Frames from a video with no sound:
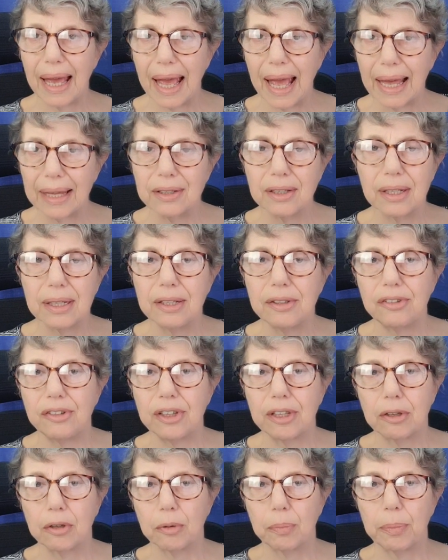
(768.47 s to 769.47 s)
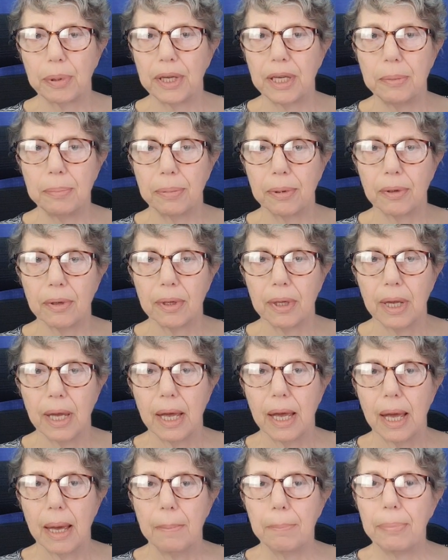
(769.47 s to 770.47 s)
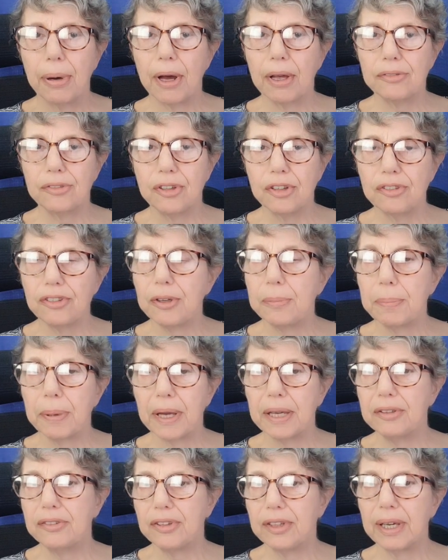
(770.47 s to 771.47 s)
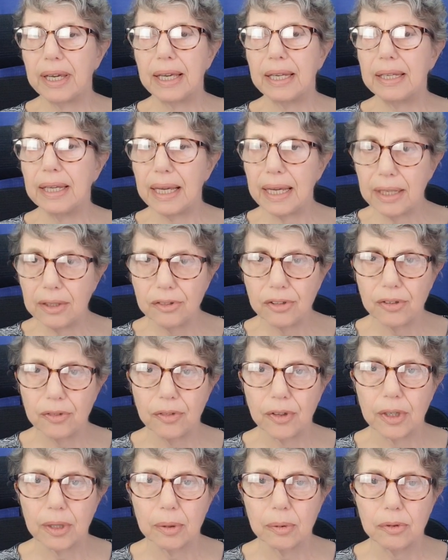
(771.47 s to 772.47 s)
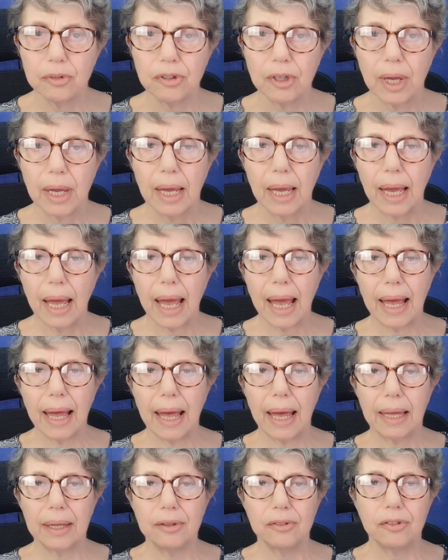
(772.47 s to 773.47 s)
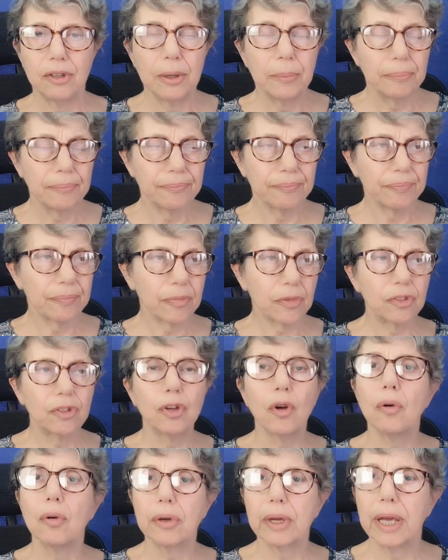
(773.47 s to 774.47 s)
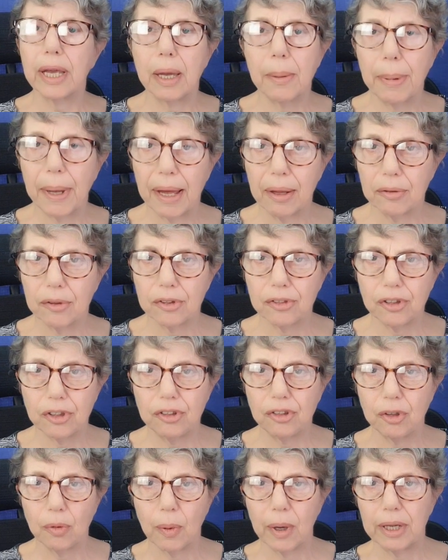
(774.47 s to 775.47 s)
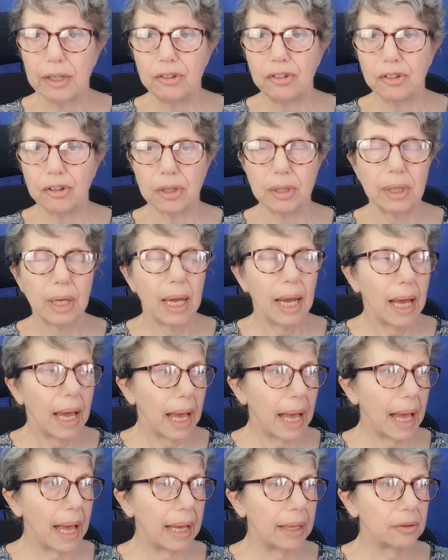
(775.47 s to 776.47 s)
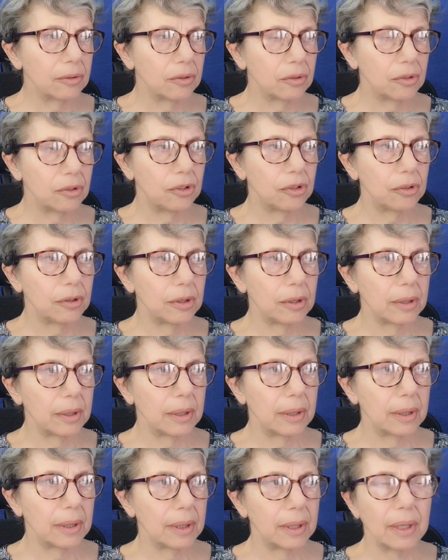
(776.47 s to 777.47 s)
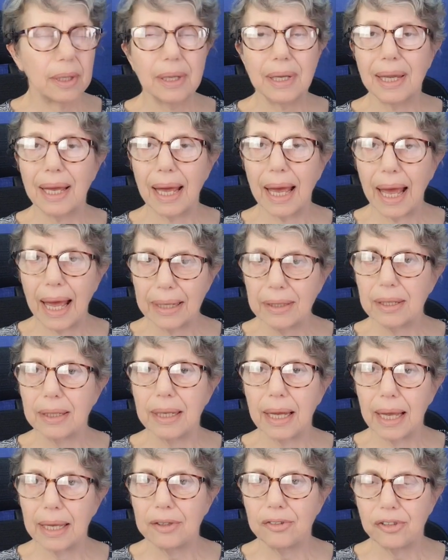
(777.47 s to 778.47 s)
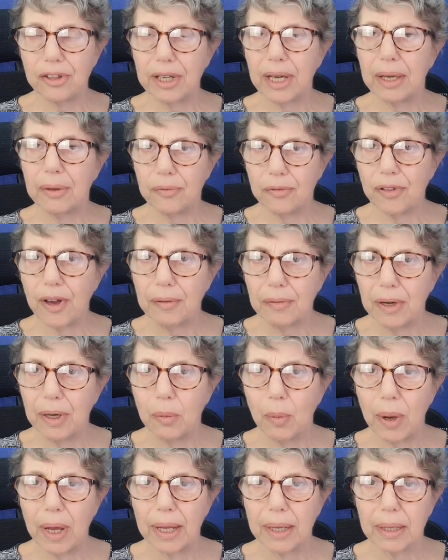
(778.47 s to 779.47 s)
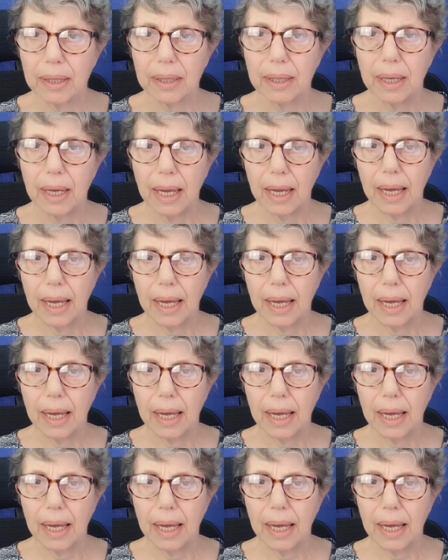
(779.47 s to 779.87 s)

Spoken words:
analytical people participating in interviews and talking about the situation and analysing it very well.